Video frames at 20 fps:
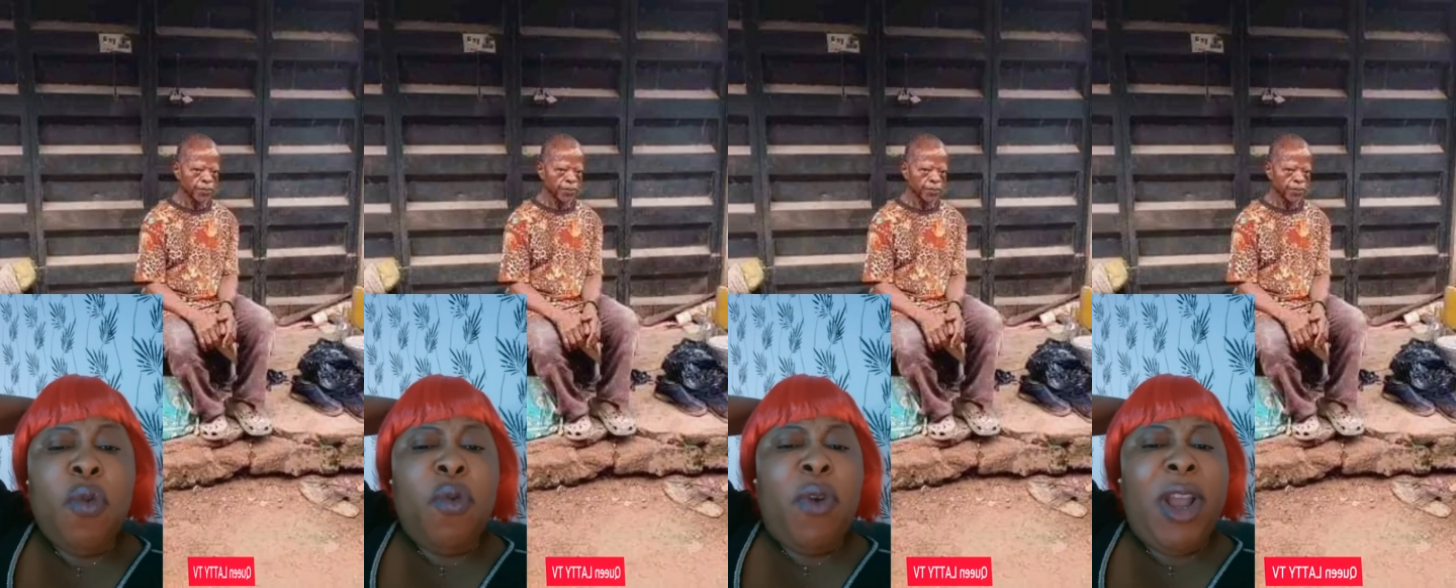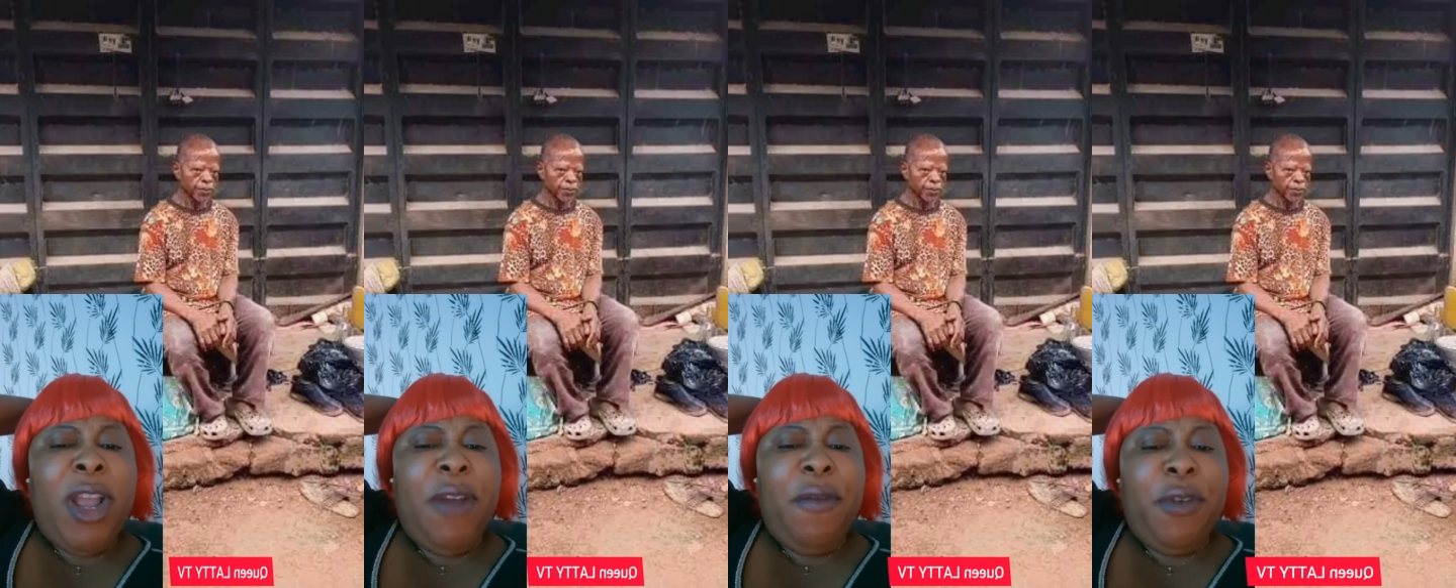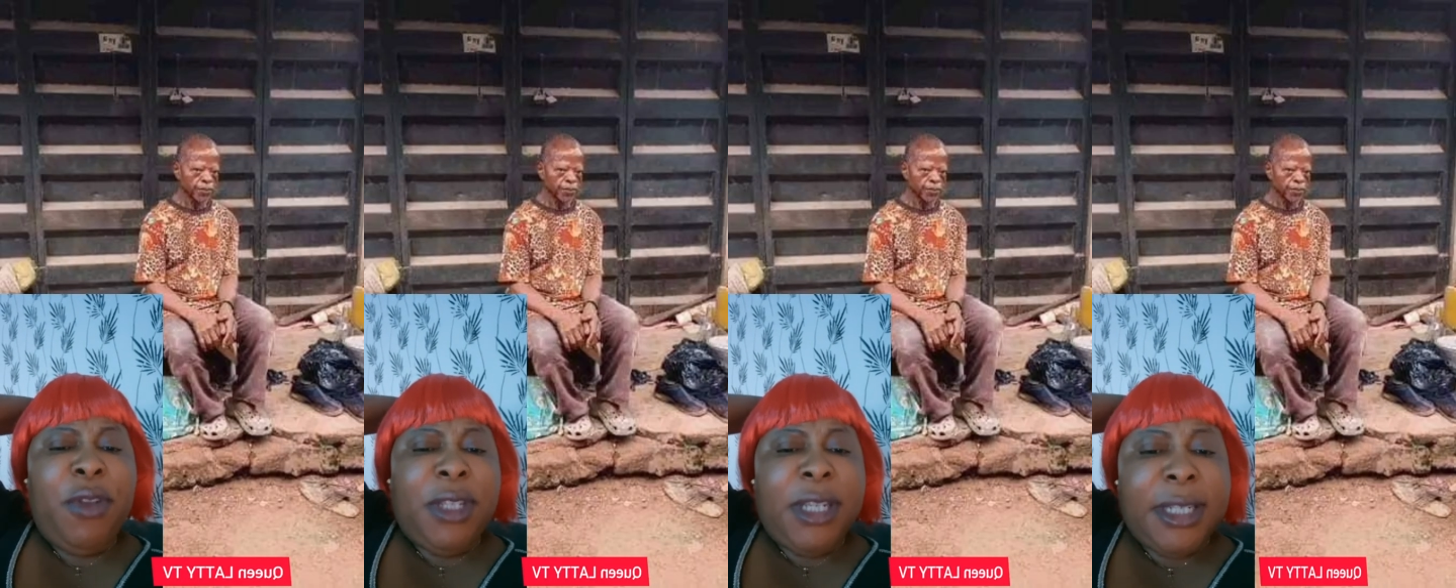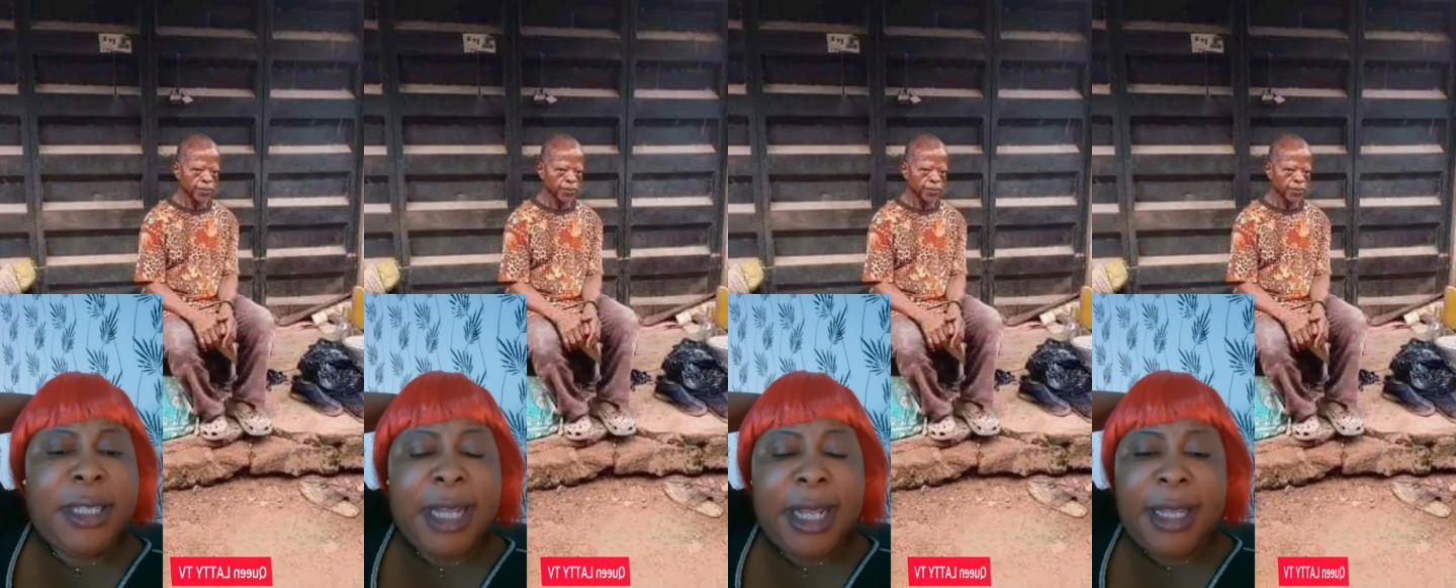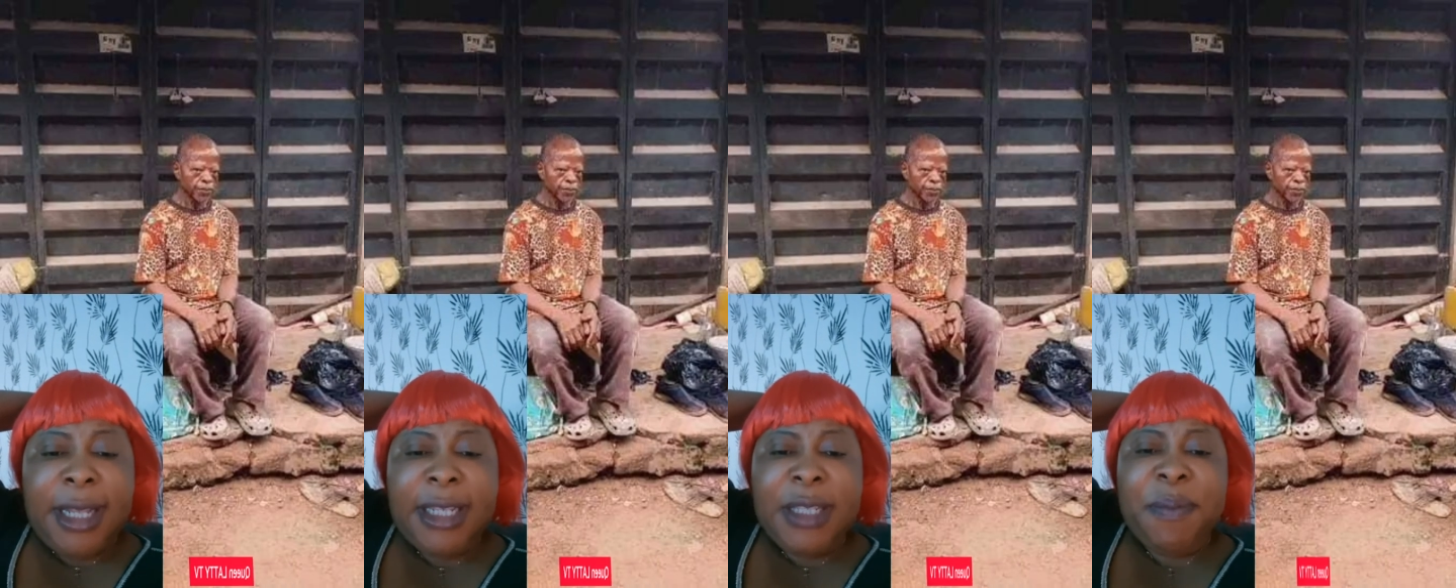We even to
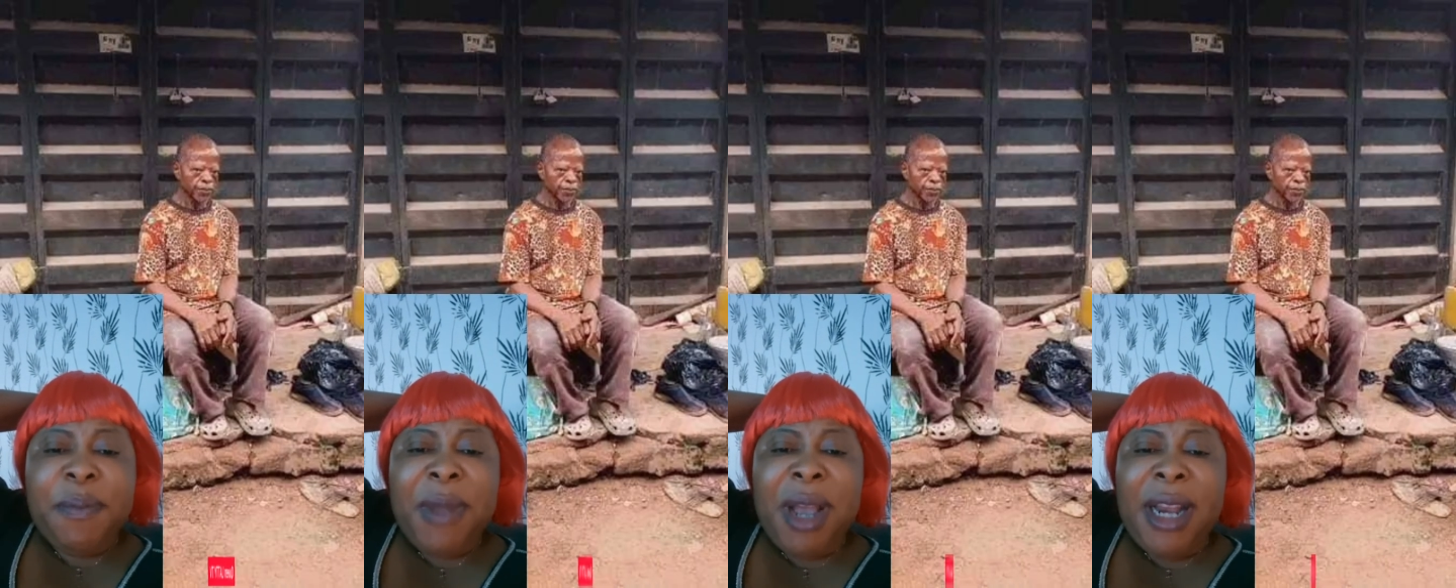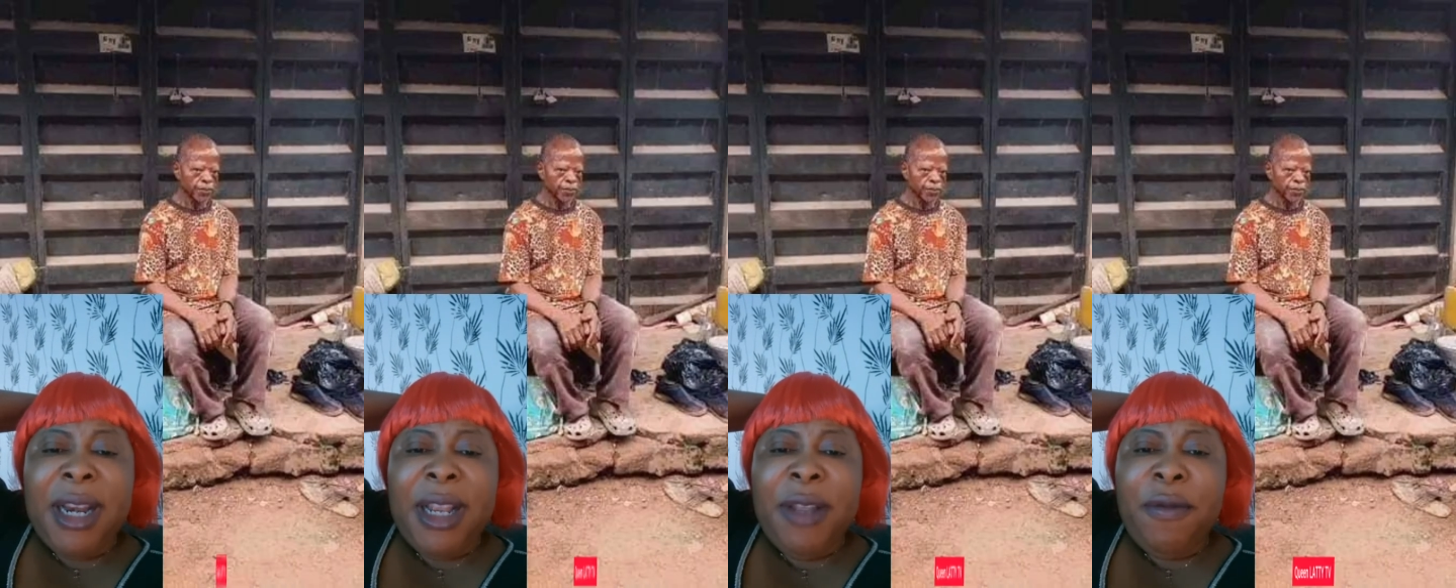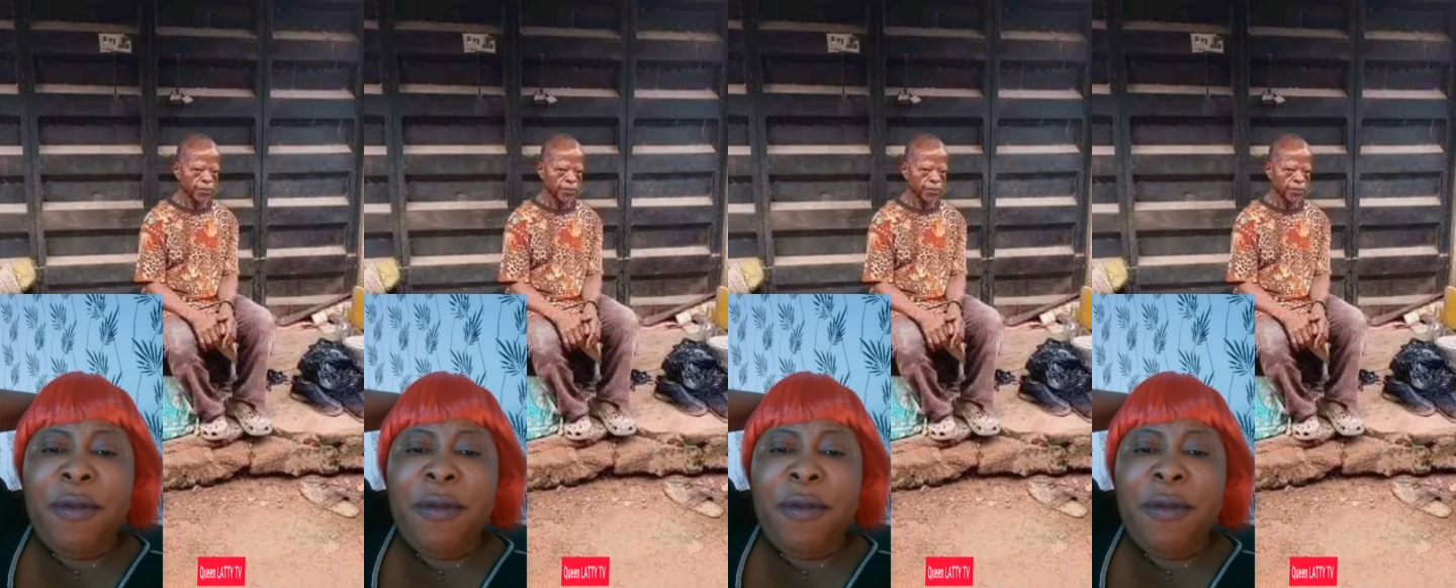say this man